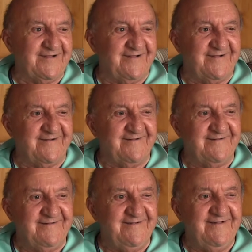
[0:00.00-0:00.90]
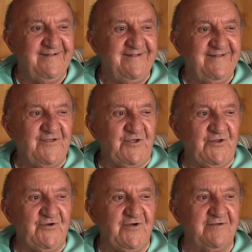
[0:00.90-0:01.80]
Uh, you
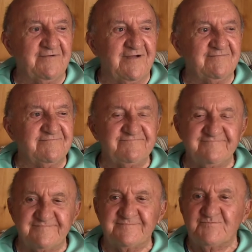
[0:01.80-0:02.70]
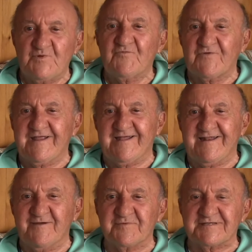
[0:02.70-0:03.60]
know, I, I'm, don't forget,
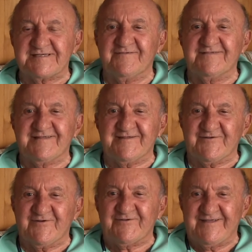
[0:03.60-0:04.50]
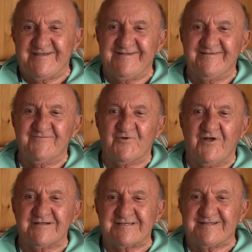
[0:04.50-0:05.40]
I'm the 17-year-old kid, and we're
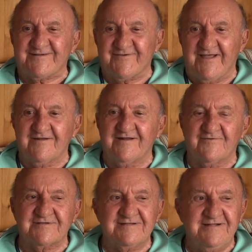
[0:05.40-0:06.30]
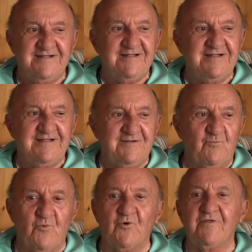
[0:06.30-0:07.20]
all sitting around, and there was
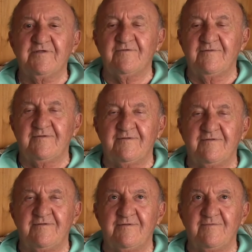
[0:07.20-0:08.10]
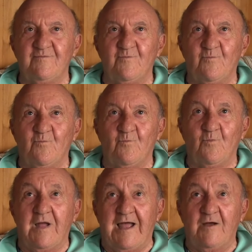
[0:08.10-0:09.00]
more than
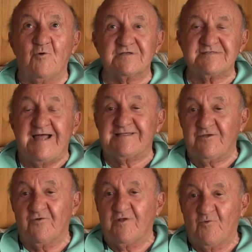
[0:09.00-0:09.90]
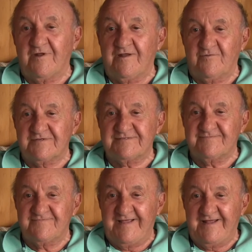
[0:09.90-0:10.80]
I was not the only one that was
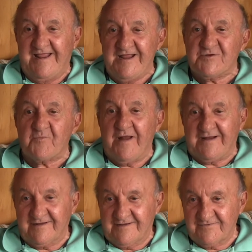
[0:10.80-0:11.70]
in that age bracket.